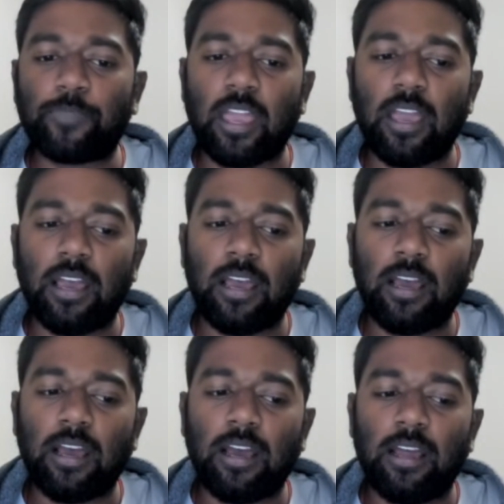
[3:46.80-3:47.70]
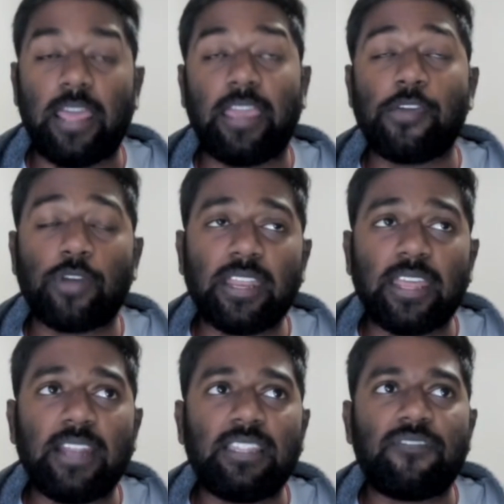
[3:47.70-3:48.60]

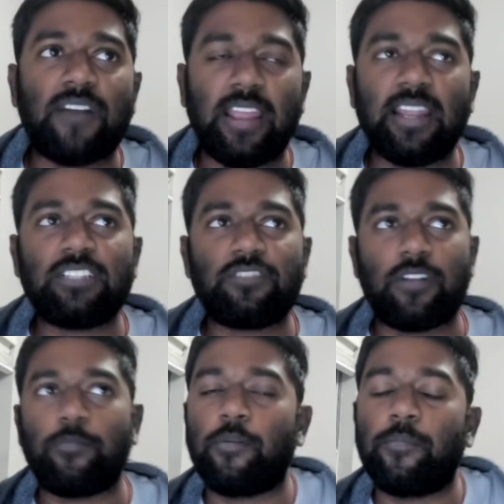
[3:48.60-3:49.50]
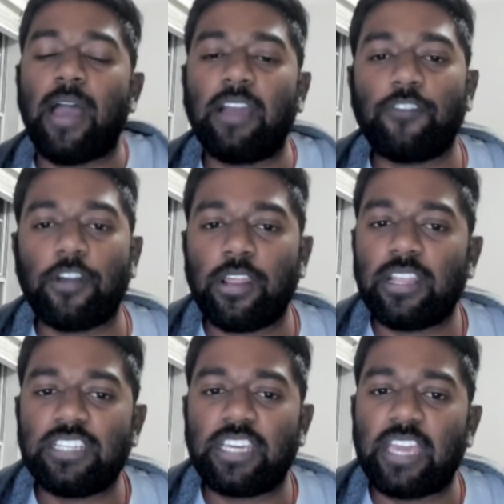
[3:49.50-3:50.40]
the finance from your bank for your
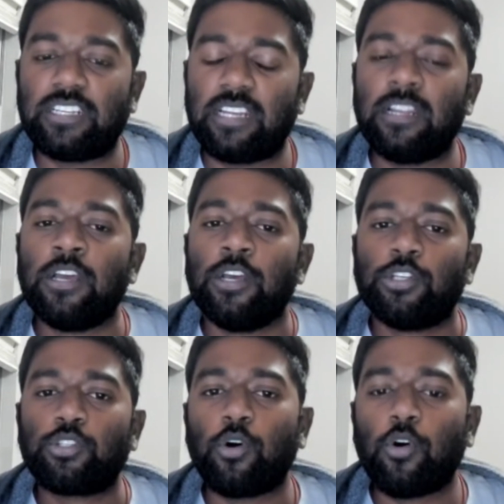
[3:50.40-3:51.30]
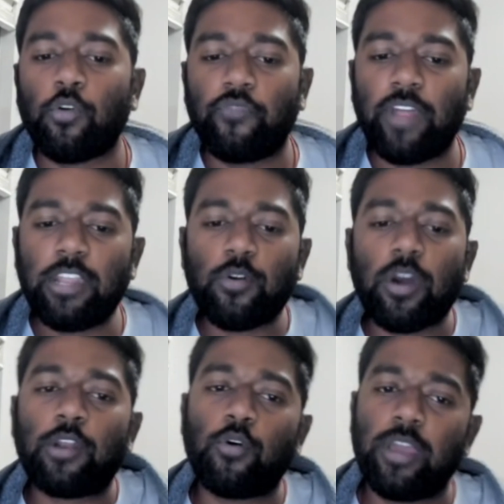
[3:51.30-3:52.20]
education. So when you
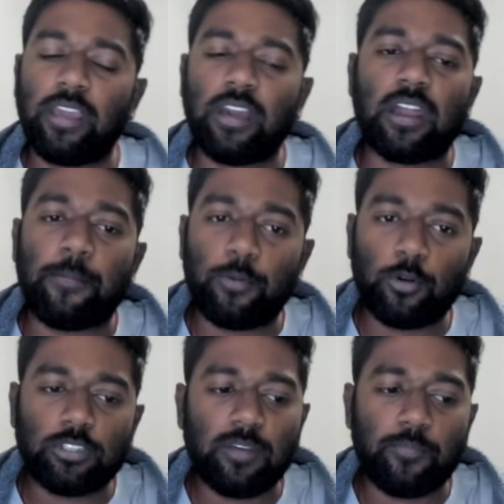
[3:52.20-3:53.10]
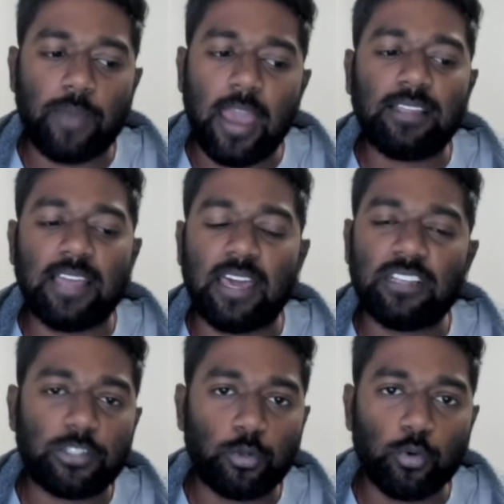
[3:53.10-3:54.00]
are going or approaching bank, there
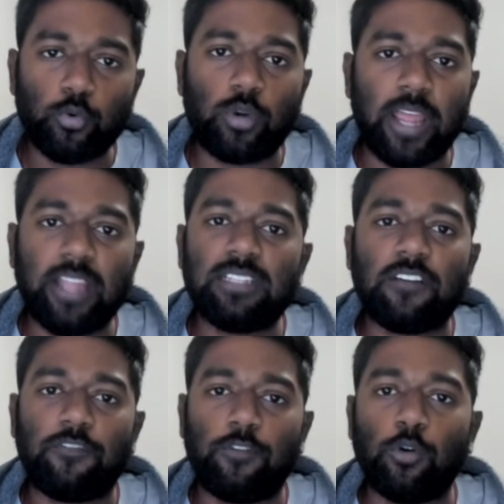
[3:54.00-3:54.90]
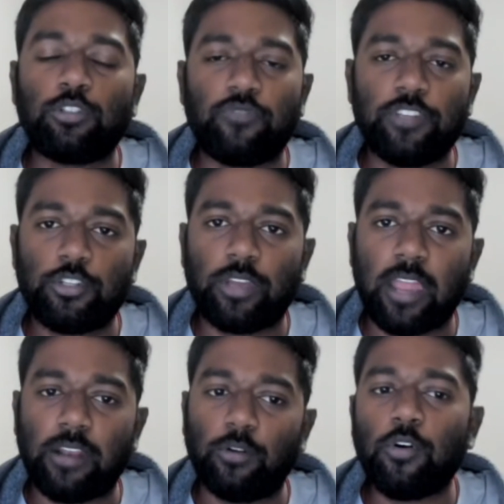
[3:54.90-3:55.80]
is two kinds of loans which you
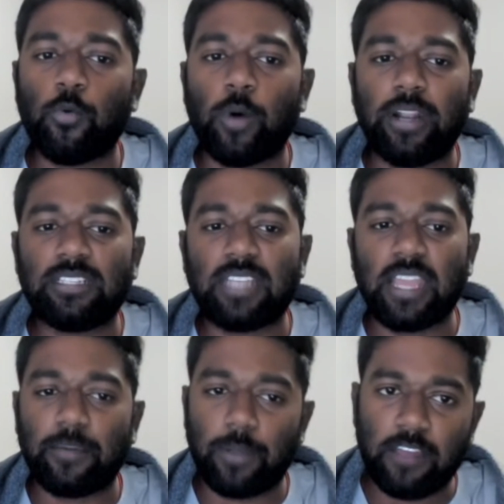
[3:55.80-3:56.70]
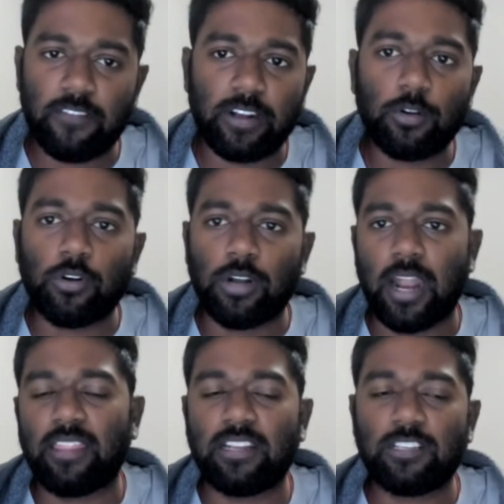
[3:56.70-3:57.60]
can go. One is like private loan,
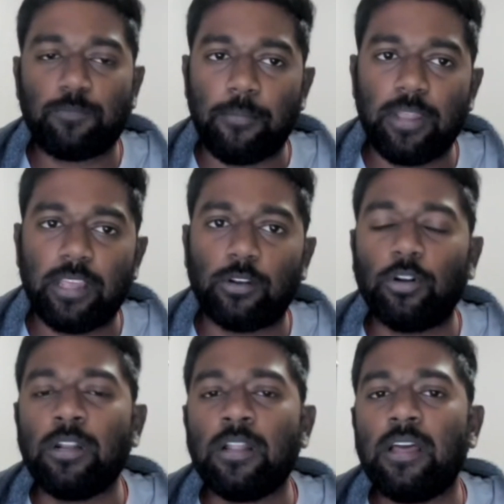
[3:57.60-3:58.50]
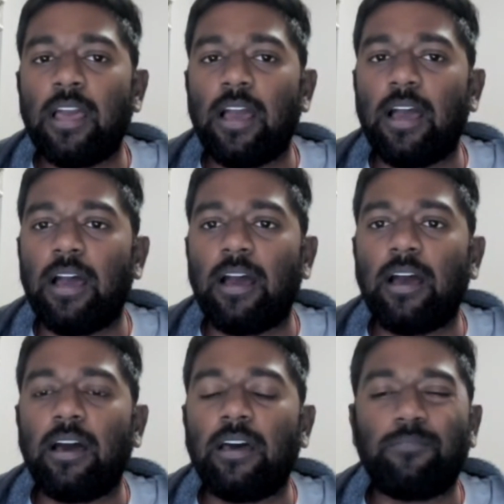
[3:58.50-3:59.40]
another is public loan.
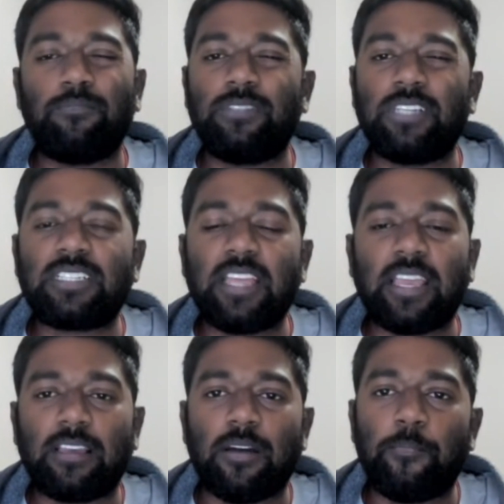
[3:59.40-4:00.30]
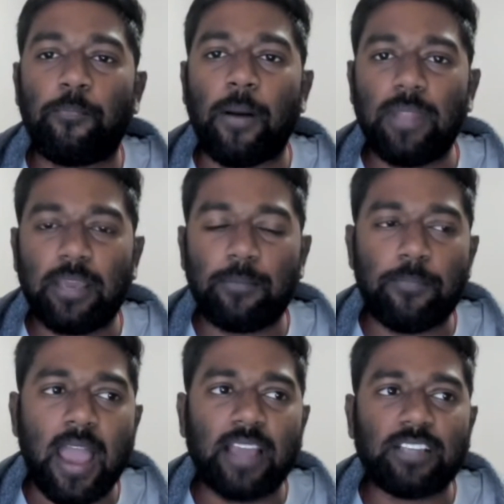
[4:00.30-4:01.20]
Just like public
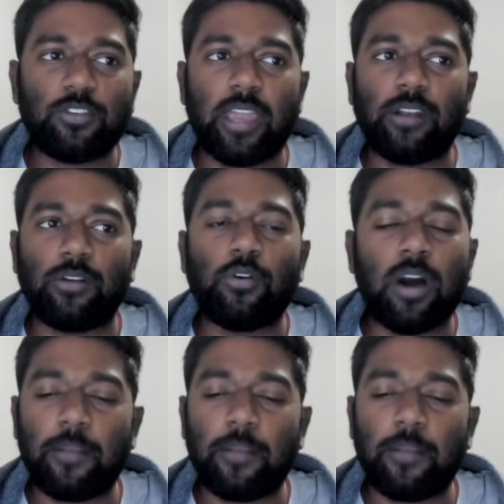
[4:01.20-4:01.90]
banks you can go, or